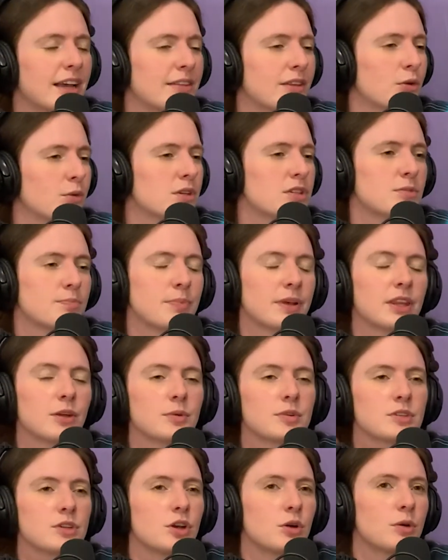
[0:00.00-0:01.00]
was, but there
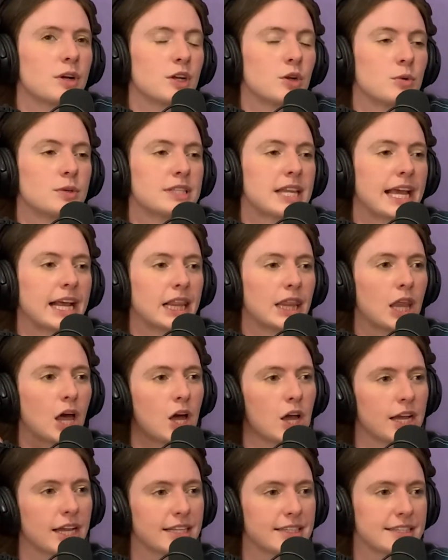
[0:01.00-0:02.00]
was no one who was like
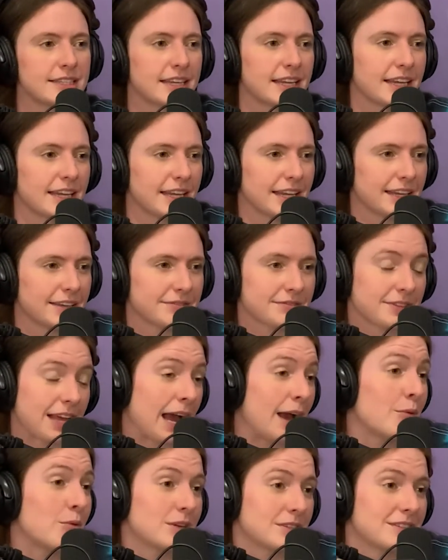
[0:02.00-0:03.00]
long and skinny.
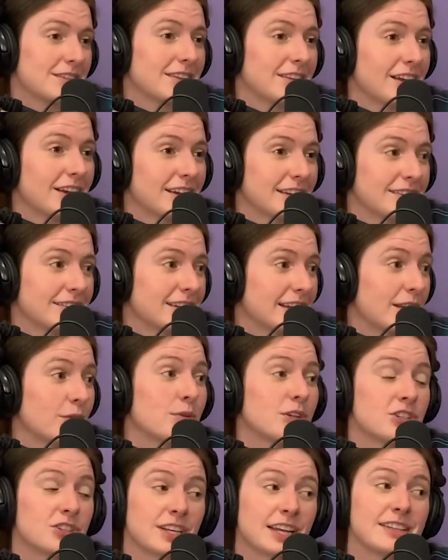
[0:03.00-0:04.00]
I was the long and skinny,
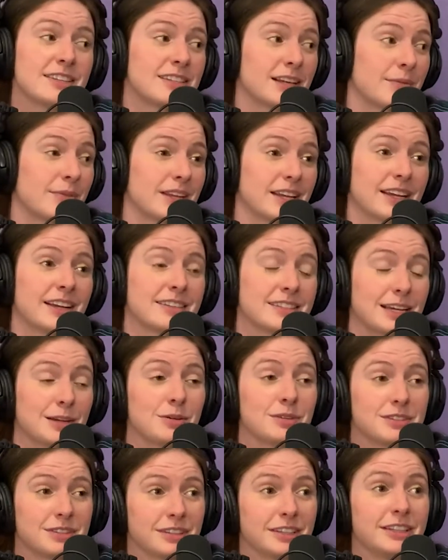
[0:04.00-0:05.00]
which says something. I
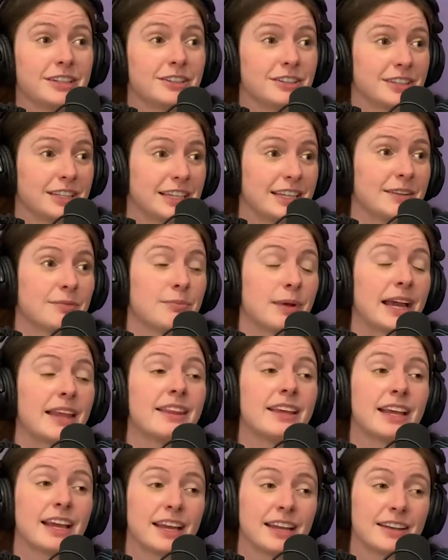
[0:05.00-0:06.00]
was literally, by
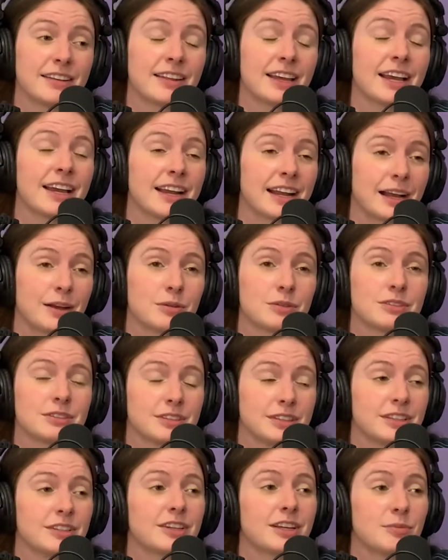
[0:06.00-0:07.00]
the end of that, I was
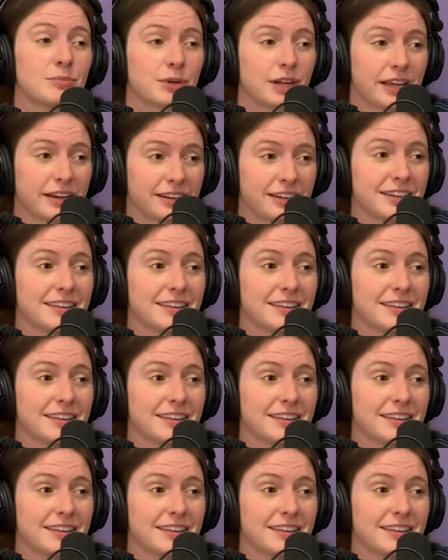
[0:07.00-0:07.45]
looking pregnant,